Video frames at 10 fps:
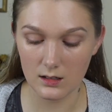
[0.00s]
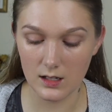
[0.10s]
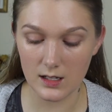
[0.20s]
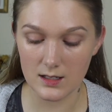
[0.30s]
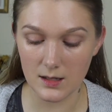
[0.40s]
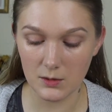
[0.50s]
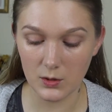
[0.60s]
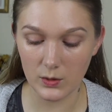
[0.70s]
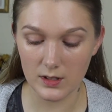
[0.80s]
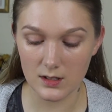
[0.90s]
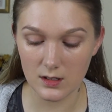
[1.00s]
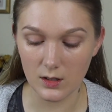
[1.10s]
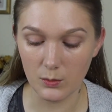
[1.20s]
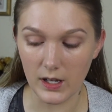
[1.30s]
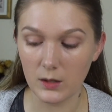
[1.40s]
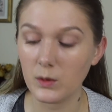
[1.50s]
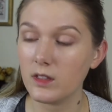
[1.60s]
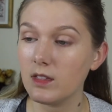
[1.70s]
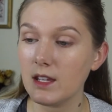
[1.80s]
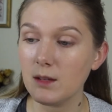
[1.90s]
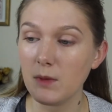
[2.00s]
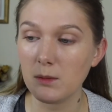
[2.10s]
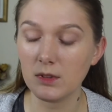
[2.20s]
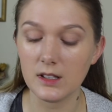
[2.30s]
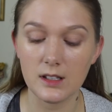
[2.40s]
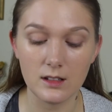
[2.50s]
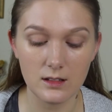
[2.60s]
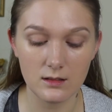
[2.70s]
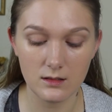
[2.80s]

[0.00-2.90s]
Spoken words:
Next I'm going to go back with the Maybelline